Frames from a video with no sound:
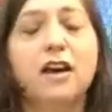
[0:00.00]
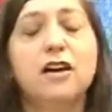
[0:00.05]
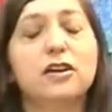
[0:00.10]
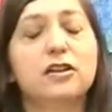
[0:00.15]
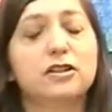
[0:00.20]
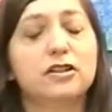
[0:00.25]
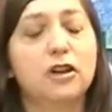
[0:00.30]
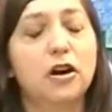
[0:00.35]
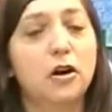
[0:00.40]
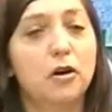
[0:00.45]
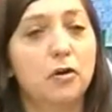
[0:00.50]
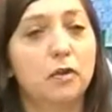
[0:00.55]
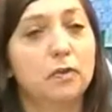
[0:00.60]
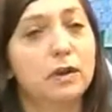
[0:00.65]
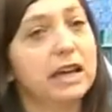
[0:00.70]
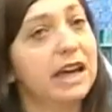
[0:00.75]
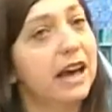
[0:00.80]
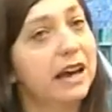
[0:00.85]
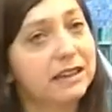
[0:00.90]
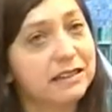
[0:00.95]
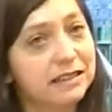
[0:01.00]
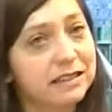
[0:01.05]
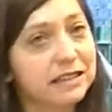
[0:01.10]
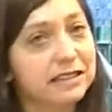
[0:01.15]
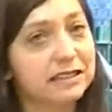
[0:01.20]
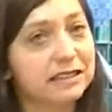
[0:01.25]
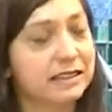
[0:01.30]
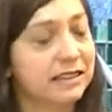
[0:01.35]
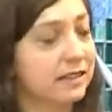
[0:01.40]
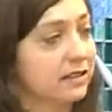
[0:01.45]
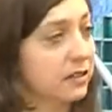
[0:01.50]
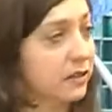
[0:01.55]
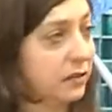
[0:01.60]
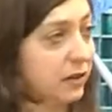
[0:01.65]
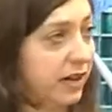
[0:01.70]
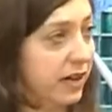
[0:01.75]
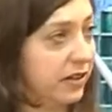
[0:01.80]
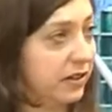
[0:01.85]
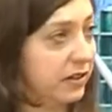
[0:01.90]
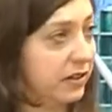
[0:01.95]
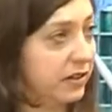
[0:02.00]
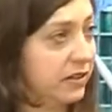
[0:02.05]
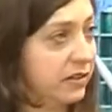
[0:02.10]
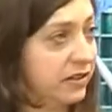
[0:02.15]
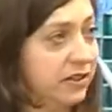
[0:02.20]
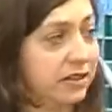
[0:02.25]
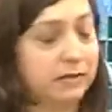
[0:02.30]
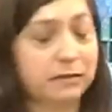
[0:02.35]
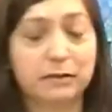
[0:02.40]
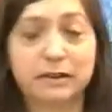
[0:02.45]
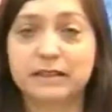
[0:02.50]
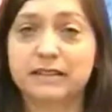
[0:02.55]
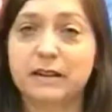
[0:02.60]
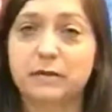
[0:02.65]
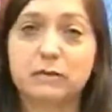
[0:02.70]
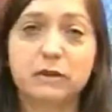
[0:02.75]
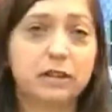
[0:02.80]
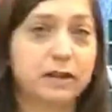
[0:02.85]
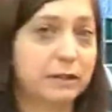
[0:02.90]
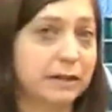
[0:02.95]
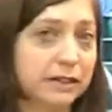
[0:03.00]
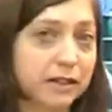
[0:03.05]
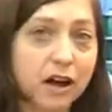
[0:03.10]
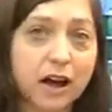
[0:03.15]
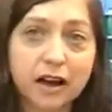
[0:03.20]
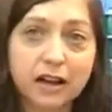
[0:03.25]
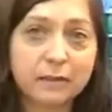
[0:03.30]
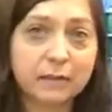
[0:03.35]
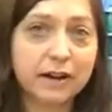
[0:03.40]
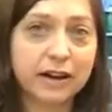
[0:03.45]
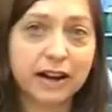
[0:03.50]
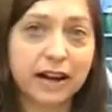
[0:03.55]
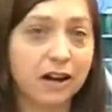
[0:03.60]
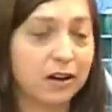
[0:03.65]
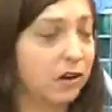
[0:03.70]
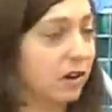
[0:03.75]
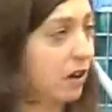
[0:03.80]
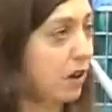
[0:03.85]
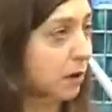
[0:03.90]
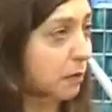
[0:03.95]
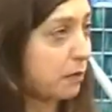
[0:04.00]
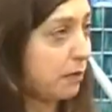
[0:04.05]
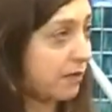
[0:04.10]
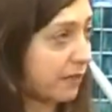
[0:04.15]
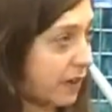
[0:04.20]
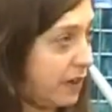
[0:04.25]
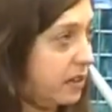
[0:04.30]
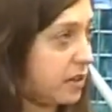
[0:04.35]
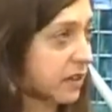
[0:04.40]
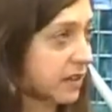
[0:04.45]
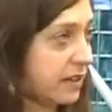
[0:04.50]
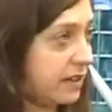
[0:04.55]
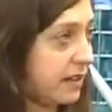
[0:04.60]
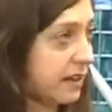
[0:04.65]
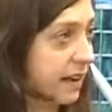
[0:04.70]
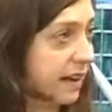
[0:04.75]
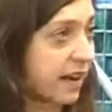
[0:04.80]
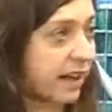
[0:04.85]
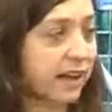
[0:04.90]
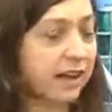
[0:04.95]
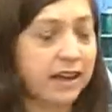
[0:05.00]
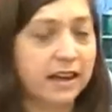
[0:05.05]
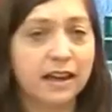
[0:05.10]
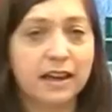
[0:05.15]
So we asked these sixth graders. We said we're going to be talking about alcohol prevention today.